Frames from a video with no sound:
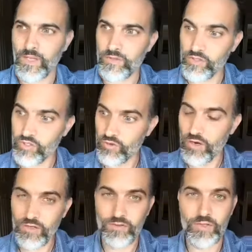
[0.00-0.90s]
The
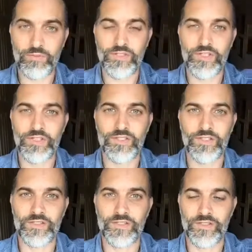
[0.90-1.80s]
stronger the
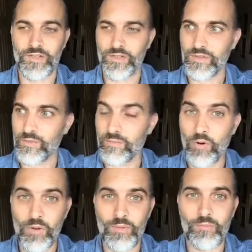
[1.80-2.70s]
resistance, the
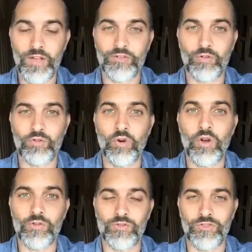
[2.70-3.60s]
more the muscle
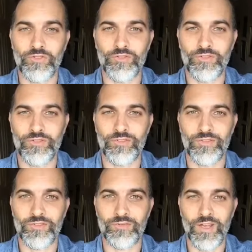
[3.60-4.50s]
grows,
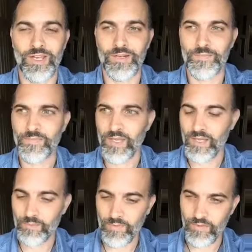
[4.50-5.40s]
right?
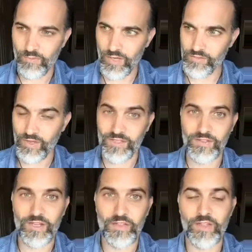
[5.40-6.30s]
But if the muscle has
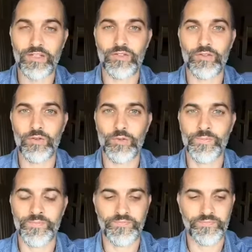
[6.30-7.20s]
nothing to
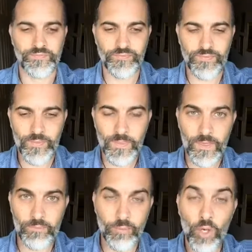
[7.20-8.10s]

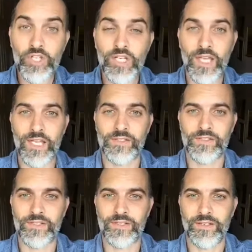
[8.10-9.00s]
push
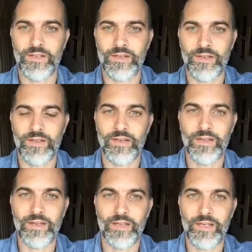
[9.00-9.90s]
against,
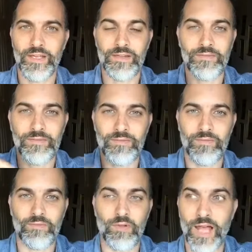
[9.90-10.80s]
it
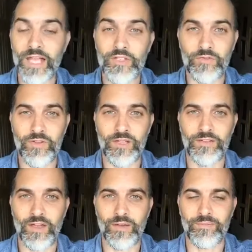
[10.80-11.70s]
will atrophy in
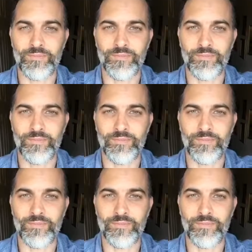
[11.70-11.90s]
time.